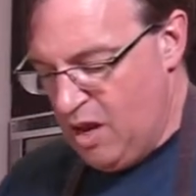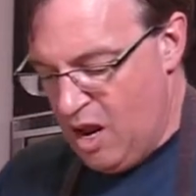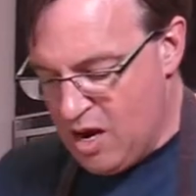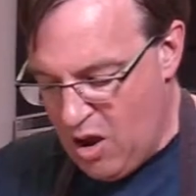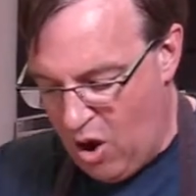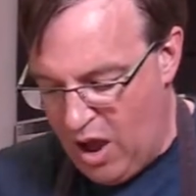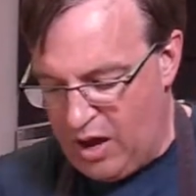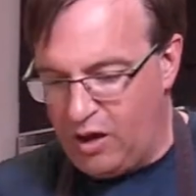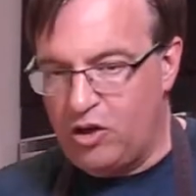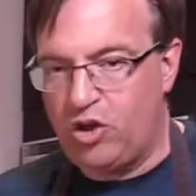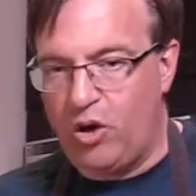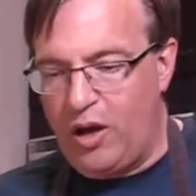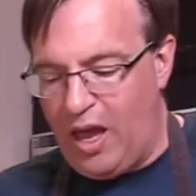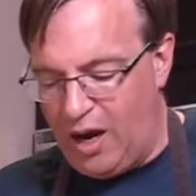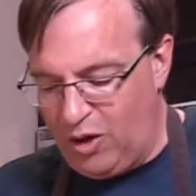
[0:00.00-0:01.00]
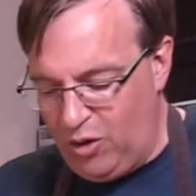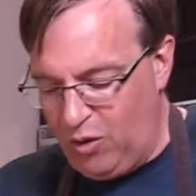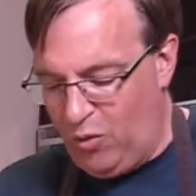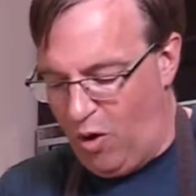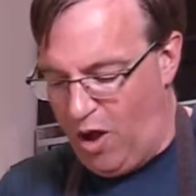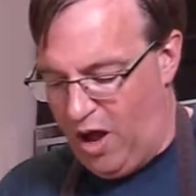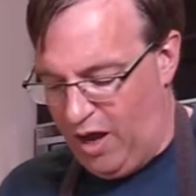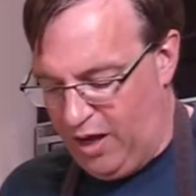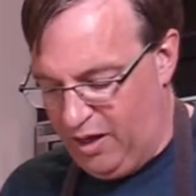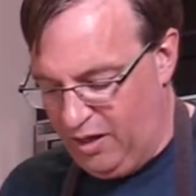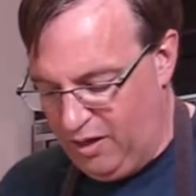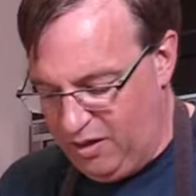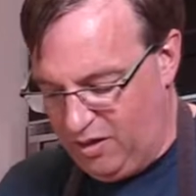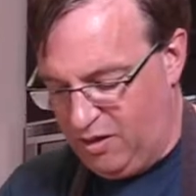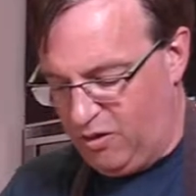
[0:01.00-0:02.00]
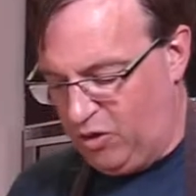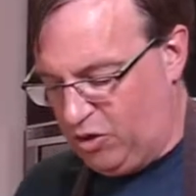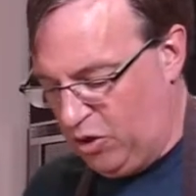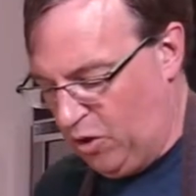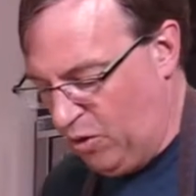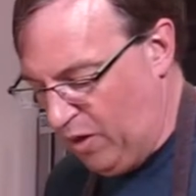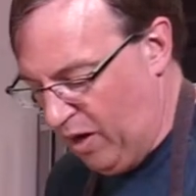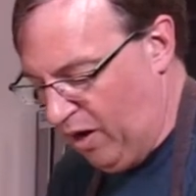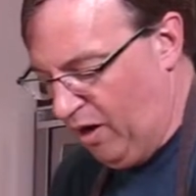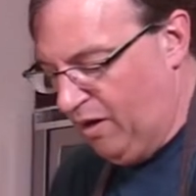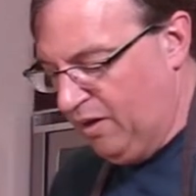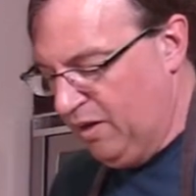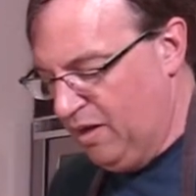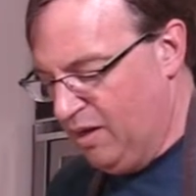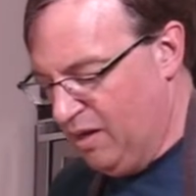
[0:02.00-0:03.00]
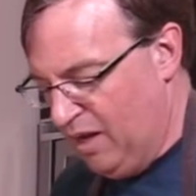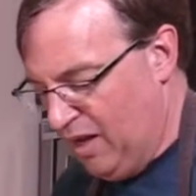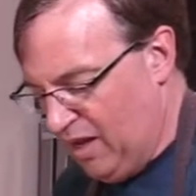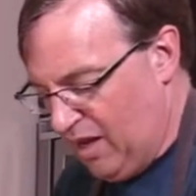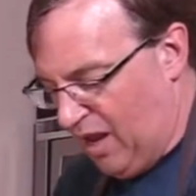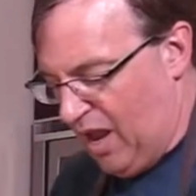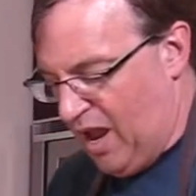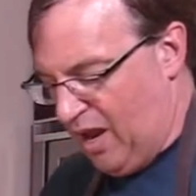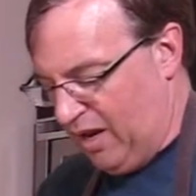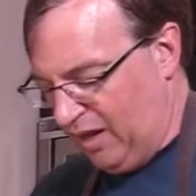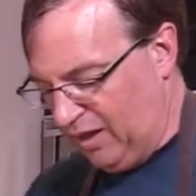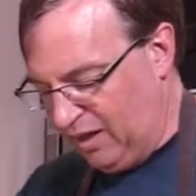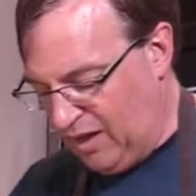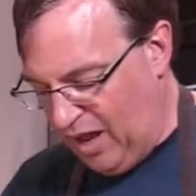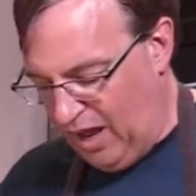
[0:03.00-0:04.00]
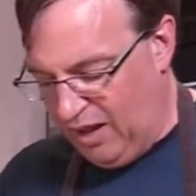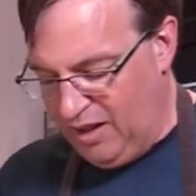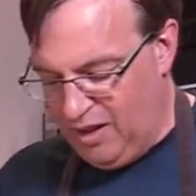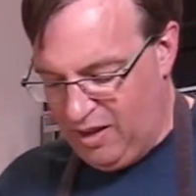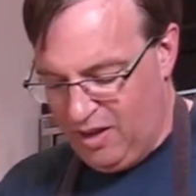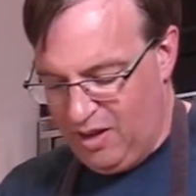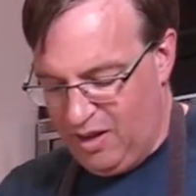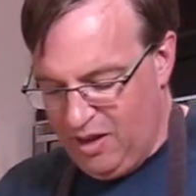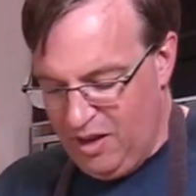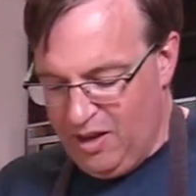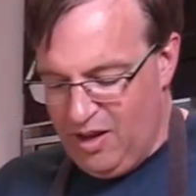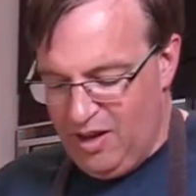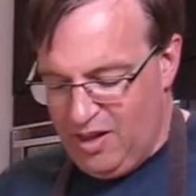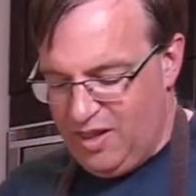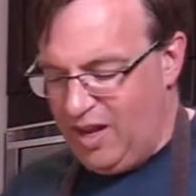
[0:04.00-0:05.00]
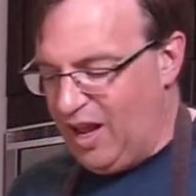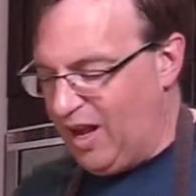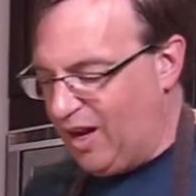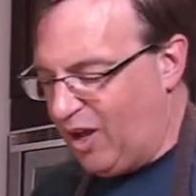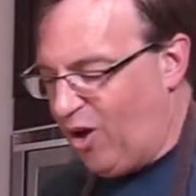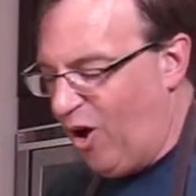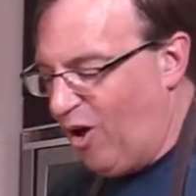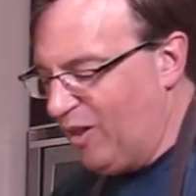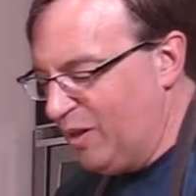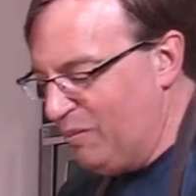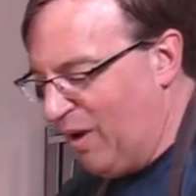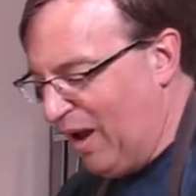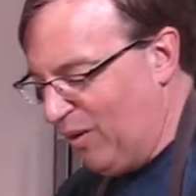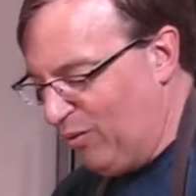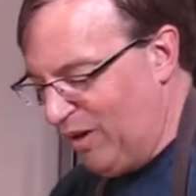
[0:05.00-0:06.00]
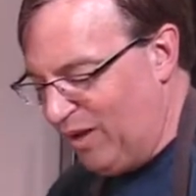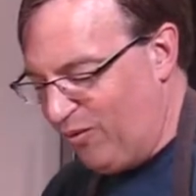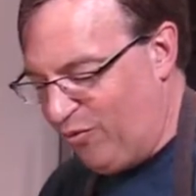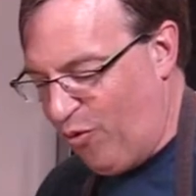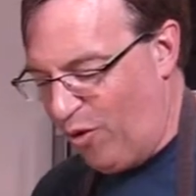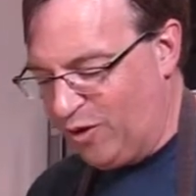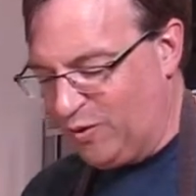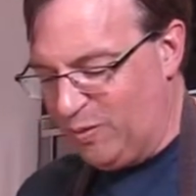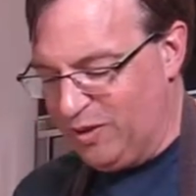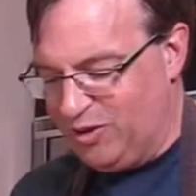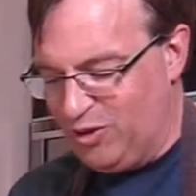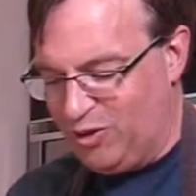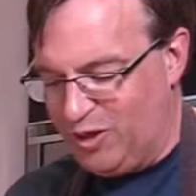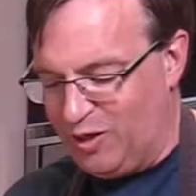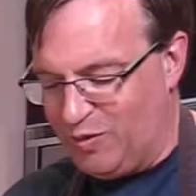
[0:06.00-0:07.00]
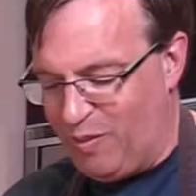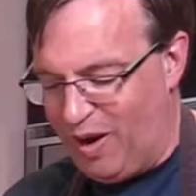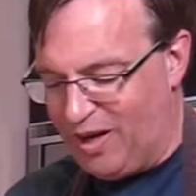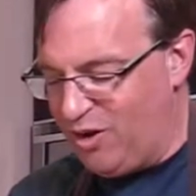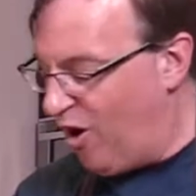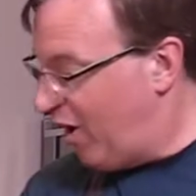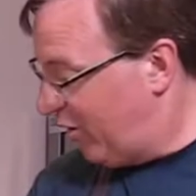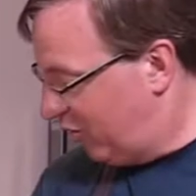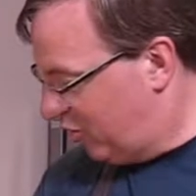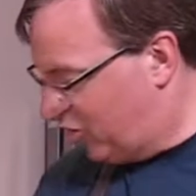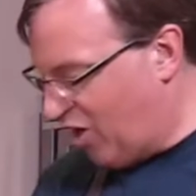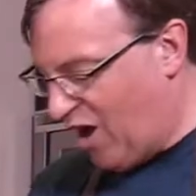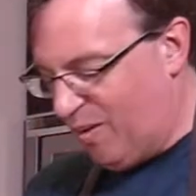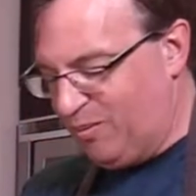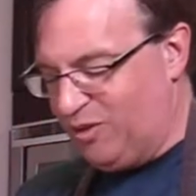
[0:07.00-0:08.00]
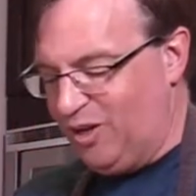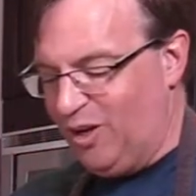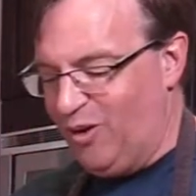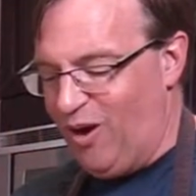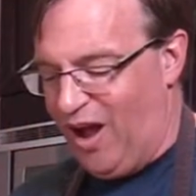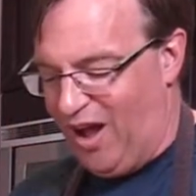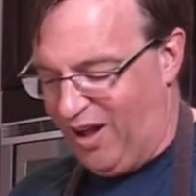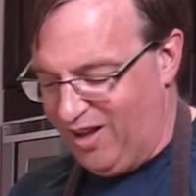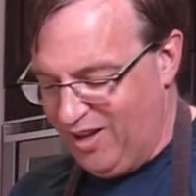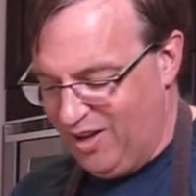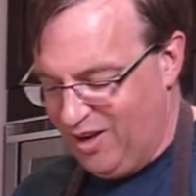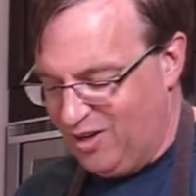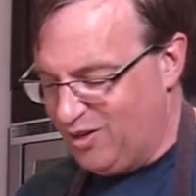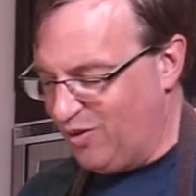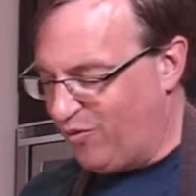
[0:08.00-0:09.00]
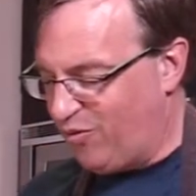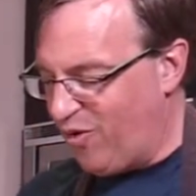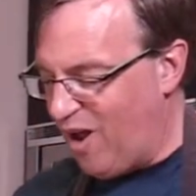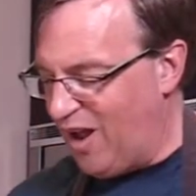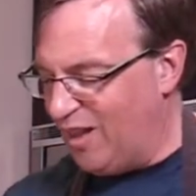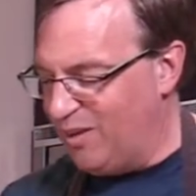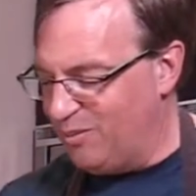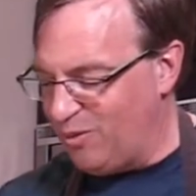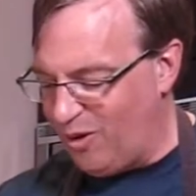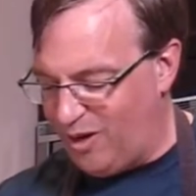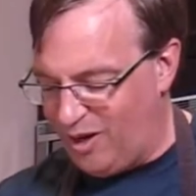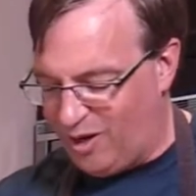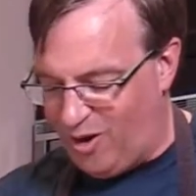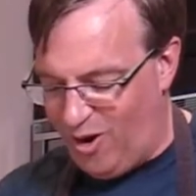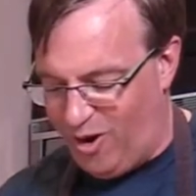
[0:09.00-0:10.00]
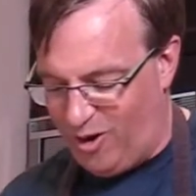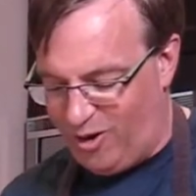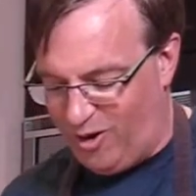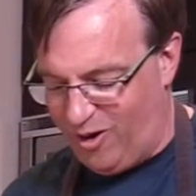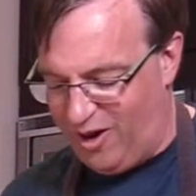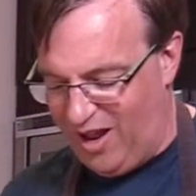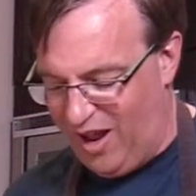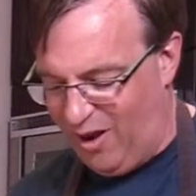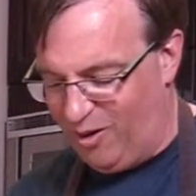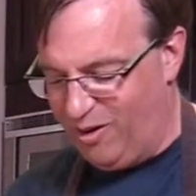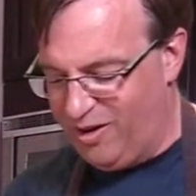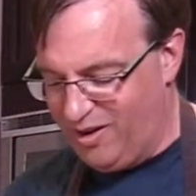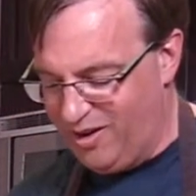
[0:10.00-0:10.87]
Now I'm going to show you how to do one or two here, and then I'm going to call in my reinforcements. Usually it's my daughter's job to fry them, so I'm going to call her down